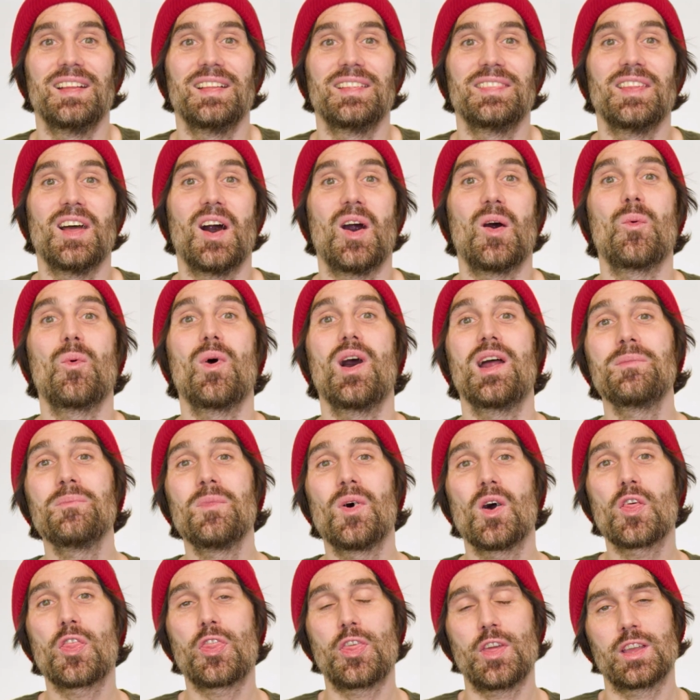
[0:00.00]
Now, one
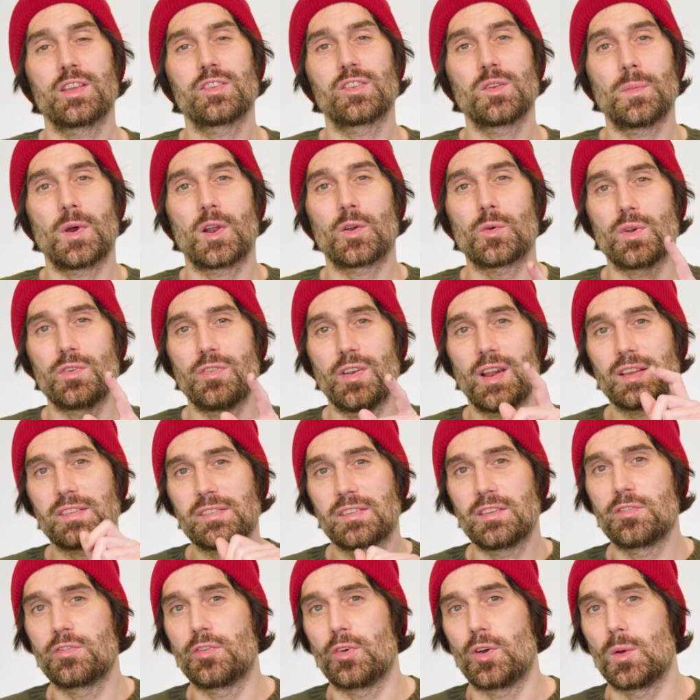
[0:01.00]
more thing about
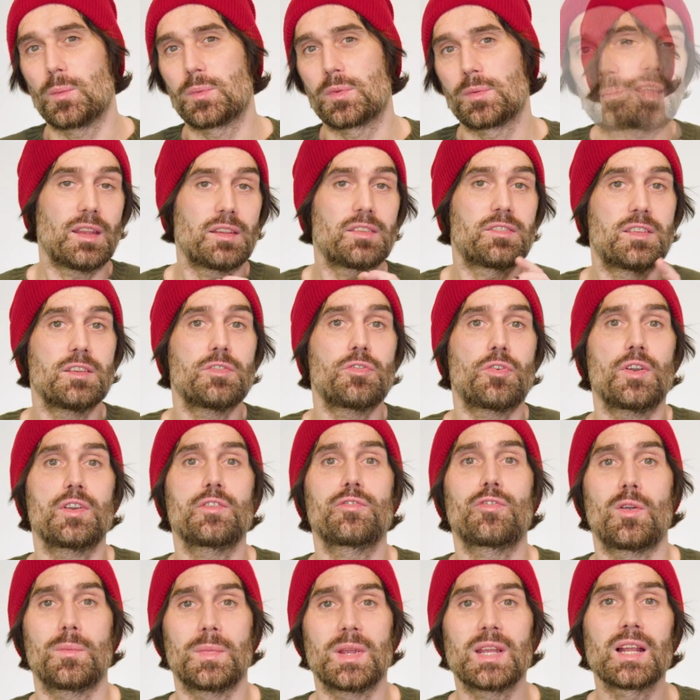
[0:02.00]
reflexive verbs that's different
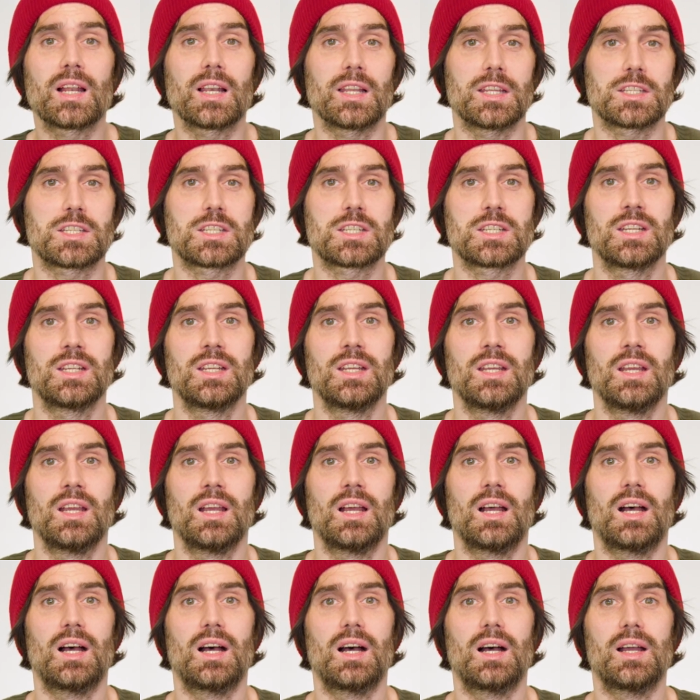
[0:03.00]
from English.
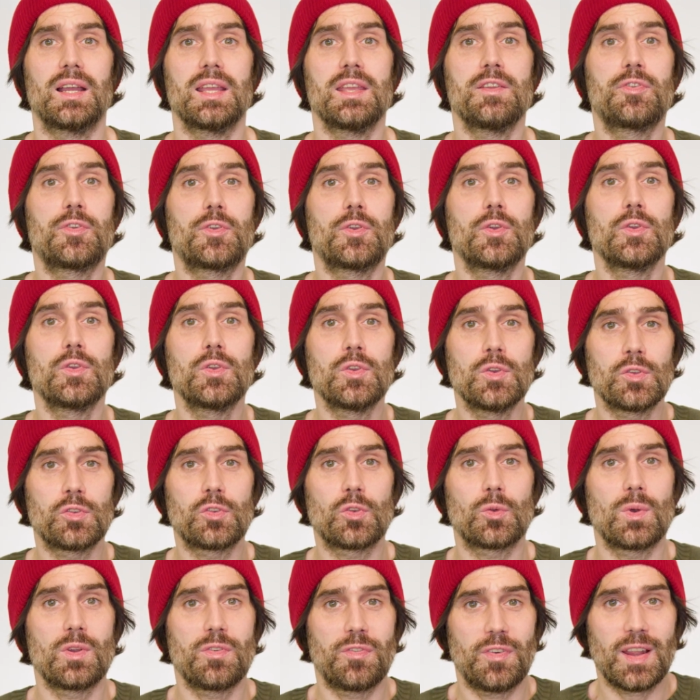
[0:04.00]
If you use
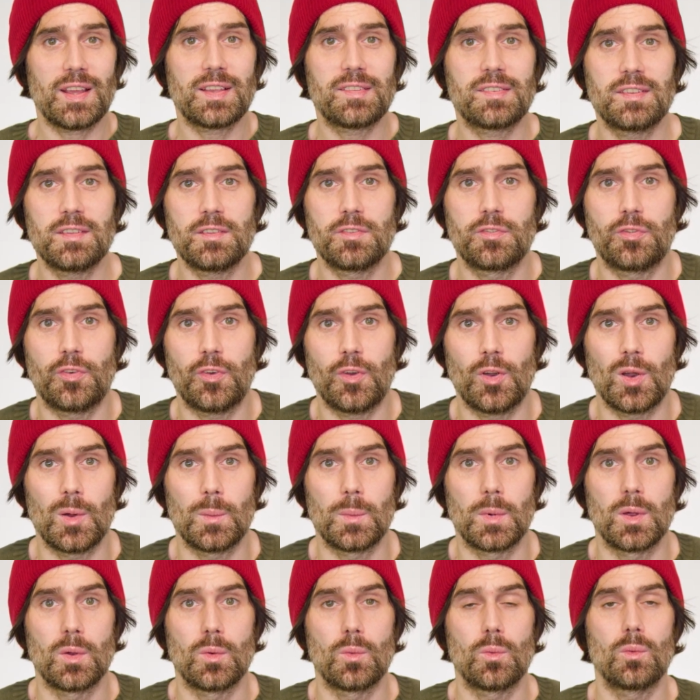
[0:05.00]
a reflexive
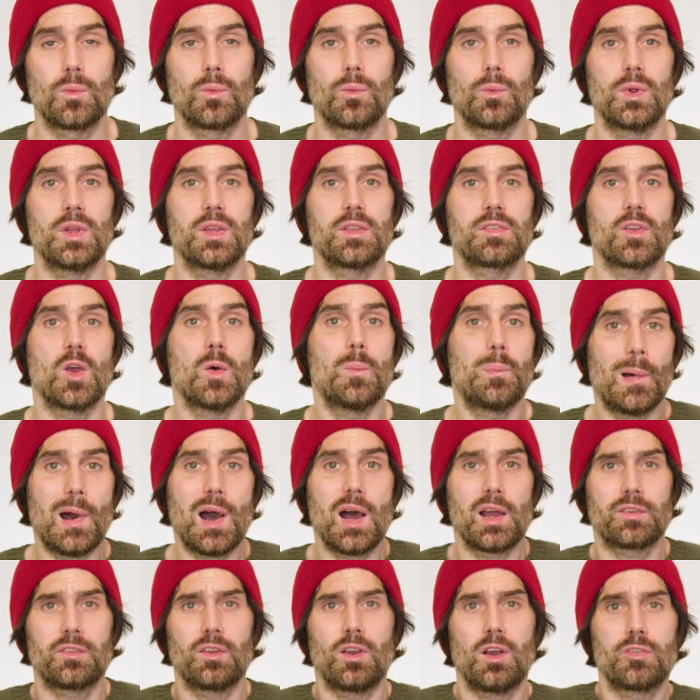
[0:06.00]
verb with a
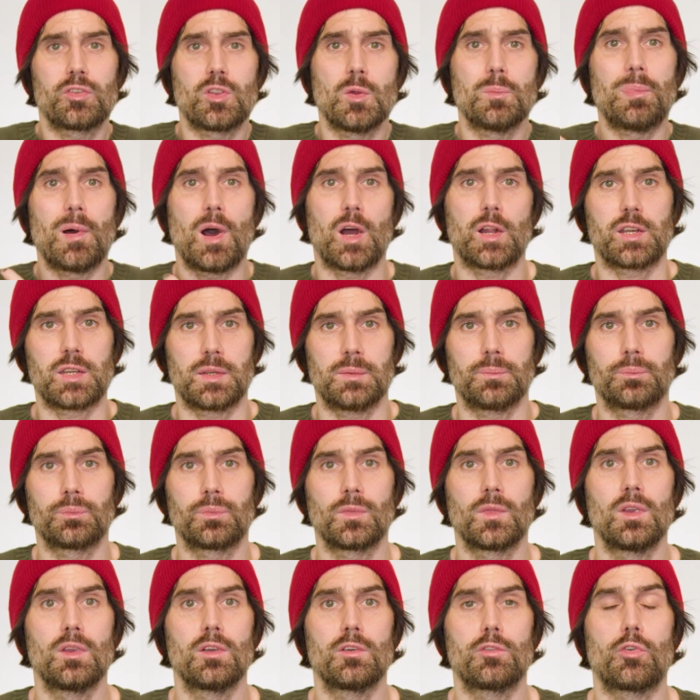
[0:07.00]
part of the body,
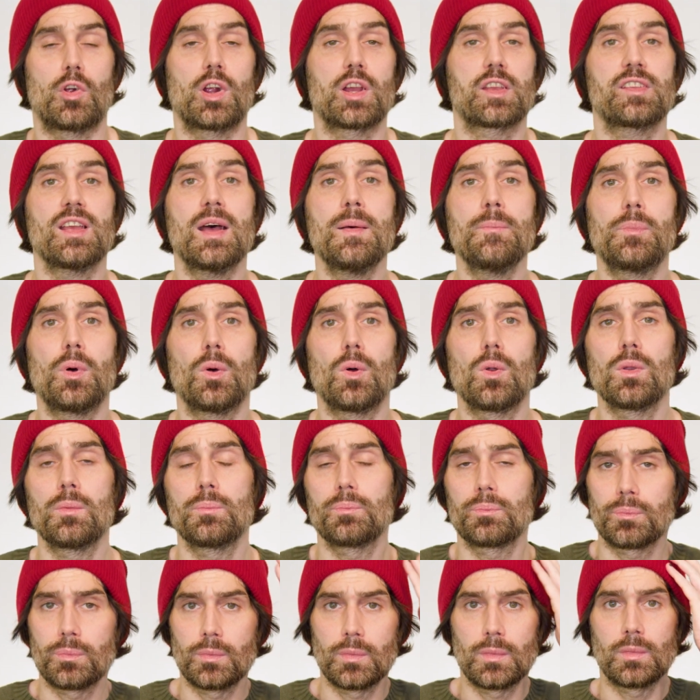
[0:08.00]
for
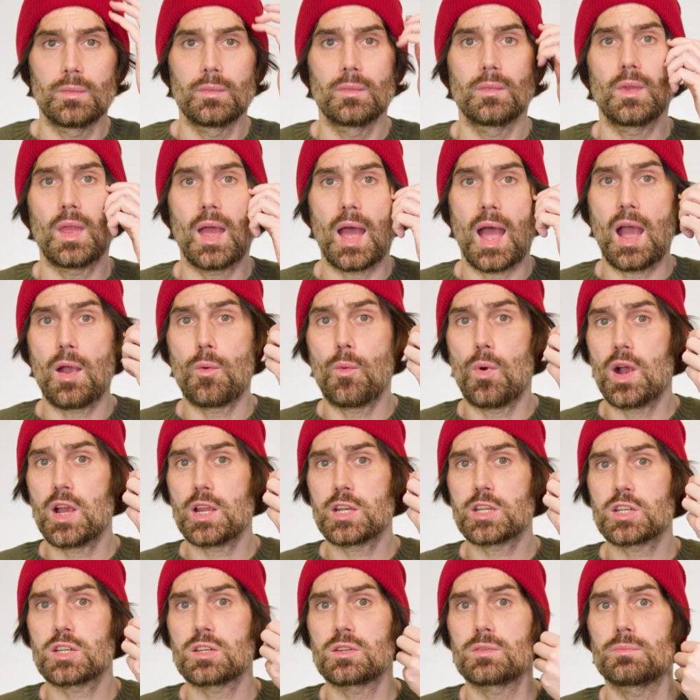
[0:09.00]
example, I
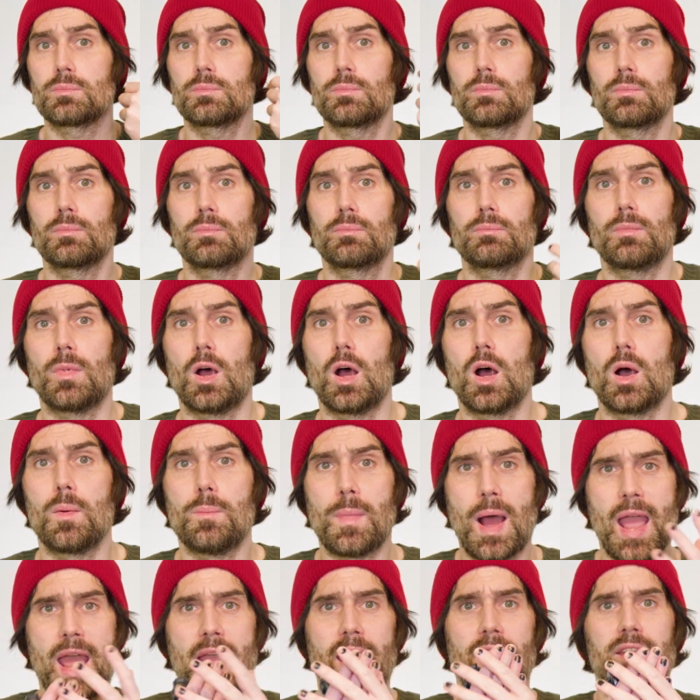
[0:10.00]
wash
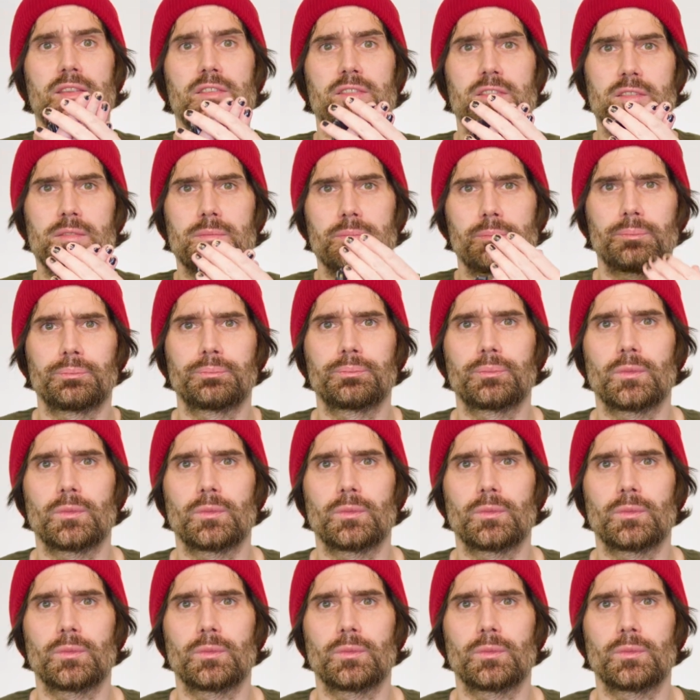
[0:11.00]
my hands.